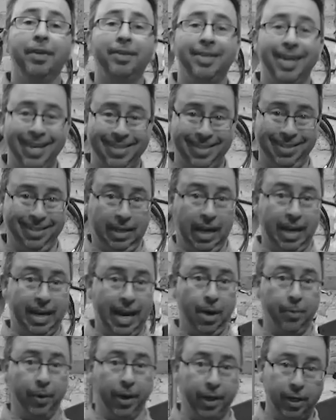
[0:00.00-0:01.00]
the tests, and
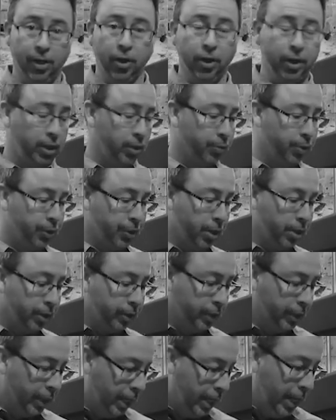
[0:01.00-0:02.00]
now we're going to look at the
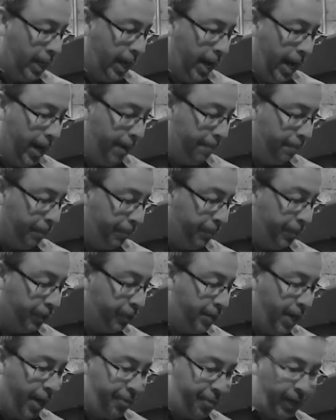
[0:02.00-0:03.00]
results. Um,
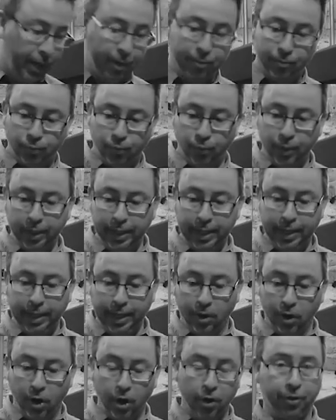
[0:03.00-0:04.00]
there's nothing
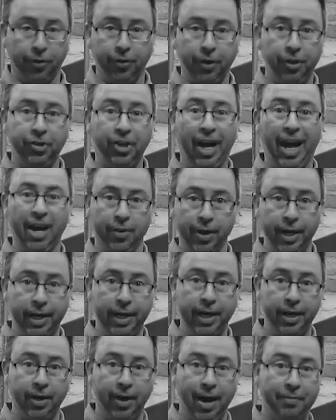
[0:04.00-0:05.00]
really earth
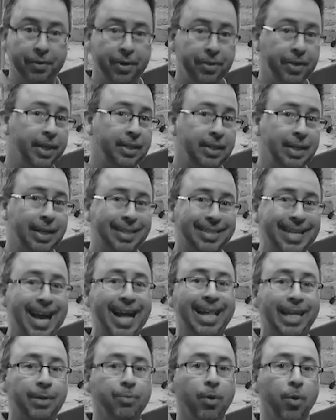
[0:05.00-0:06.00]
shattering here. Everything did
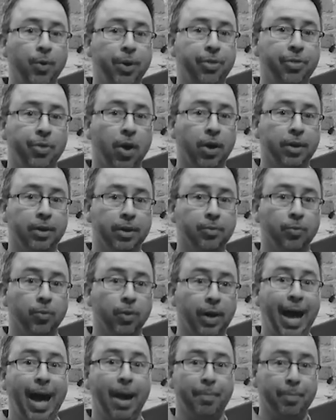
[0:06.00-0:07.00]
exactly what we thought
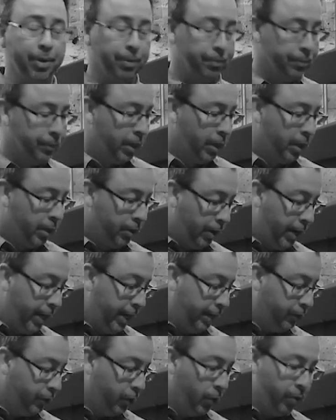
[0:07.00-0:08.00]
would happen,
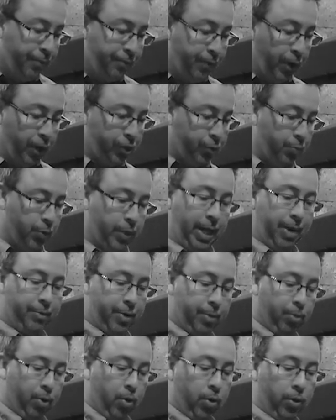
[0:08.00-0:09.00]
right? So the first one that
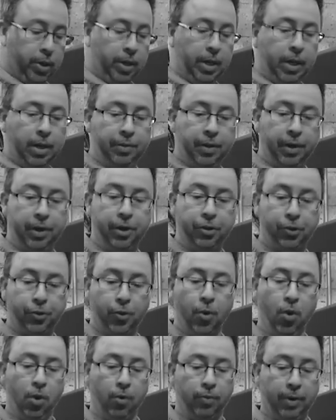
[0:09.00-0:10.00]
we broke, the
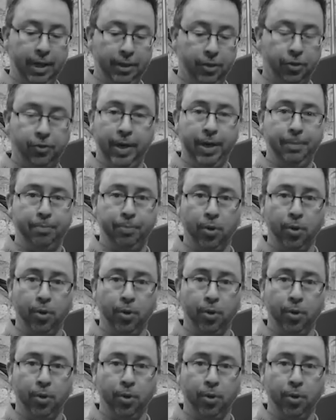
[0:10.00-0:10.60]
control, right? Straight